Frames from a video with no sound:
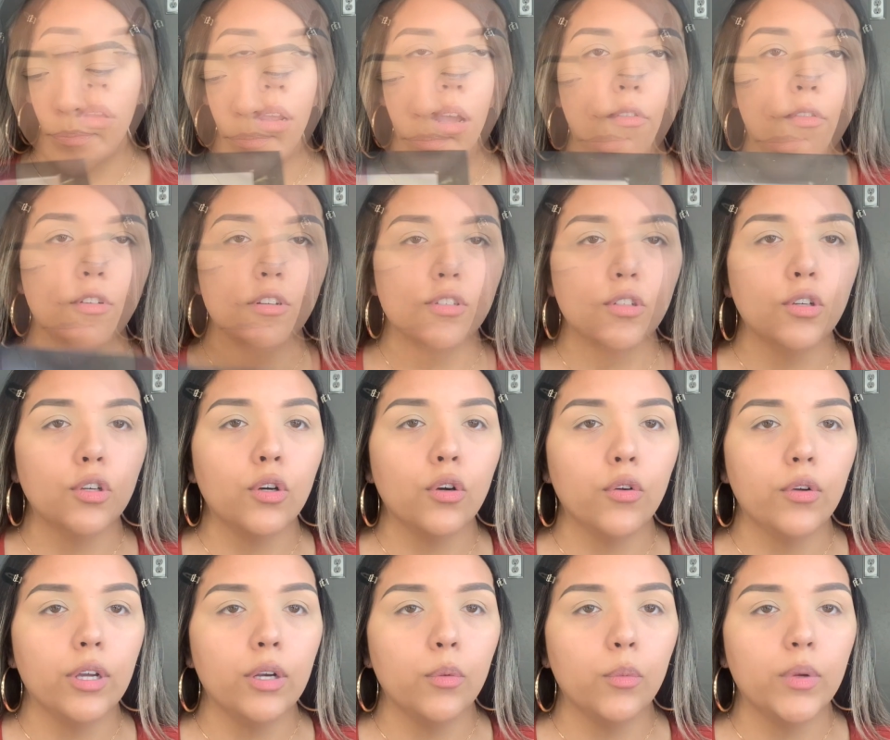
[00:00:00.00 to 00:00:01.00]
I'm first gonna go
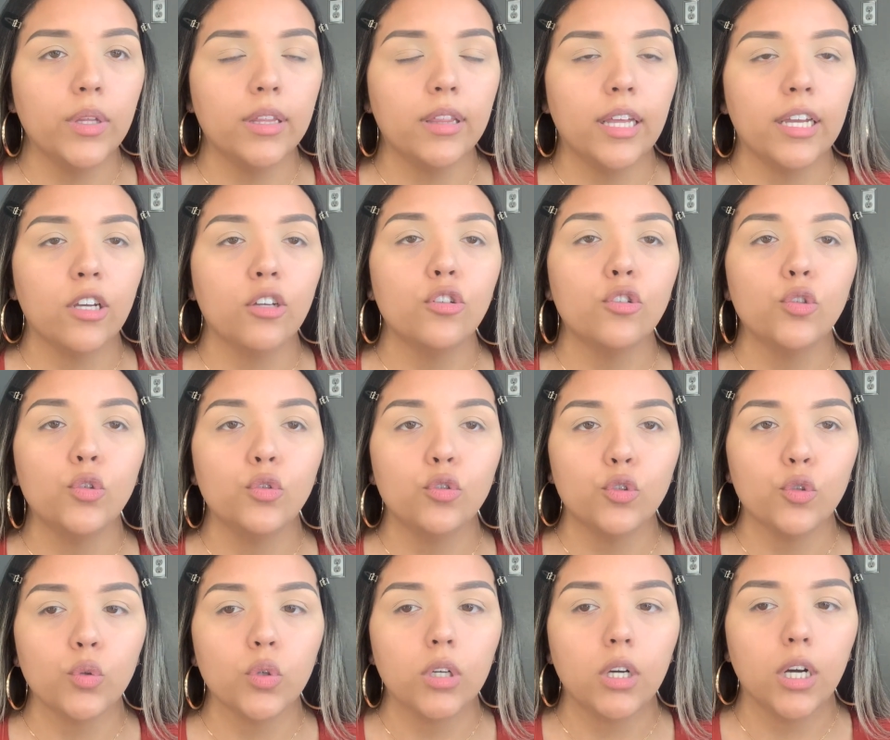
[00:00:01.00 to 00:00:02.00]
in with like a
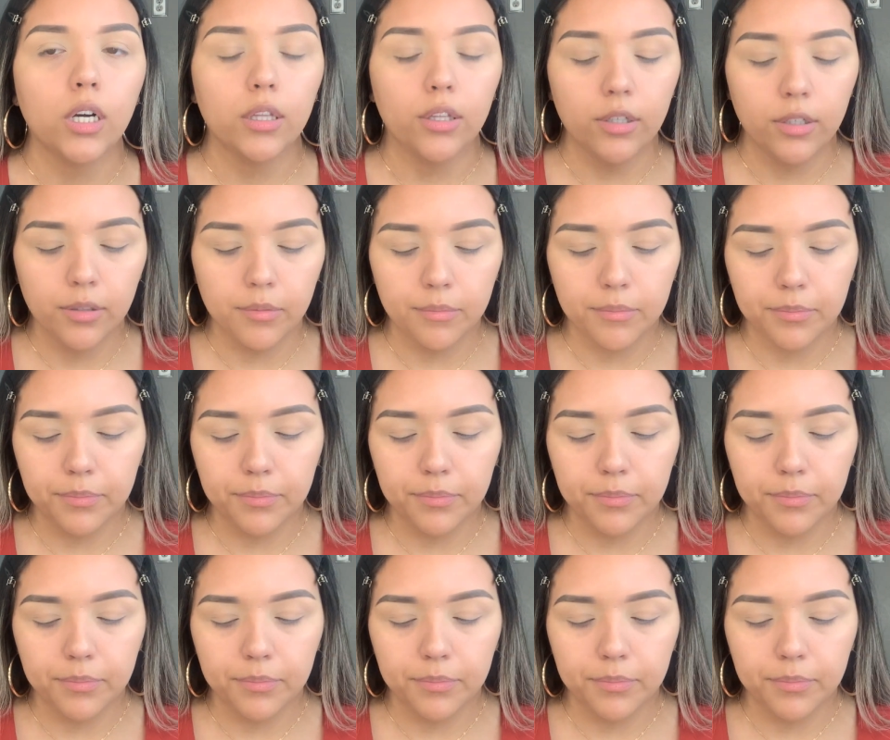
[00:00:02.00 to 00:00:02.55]
neutral color.